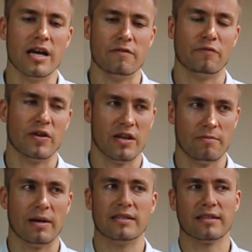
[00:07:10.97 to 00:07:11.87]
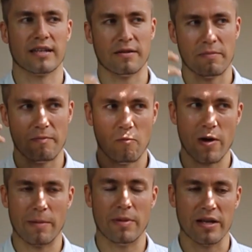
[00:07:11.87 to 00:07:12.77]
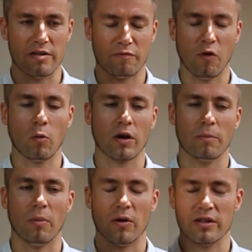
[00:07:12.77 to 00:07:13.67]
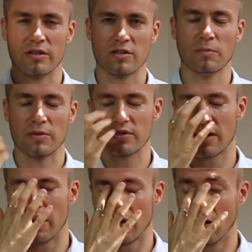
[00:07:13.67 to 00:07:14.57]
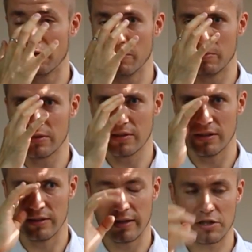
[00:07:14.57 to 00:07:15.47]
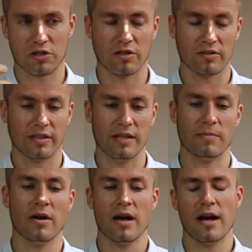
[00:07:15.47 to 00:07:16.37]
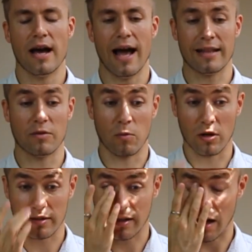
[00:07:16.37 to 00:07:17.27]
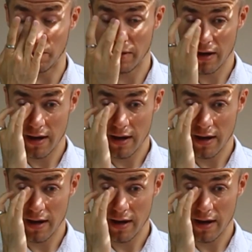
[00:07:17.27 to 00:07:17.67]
if he basically will be the focal point, the superstar of the Brazil national team at the World Cup.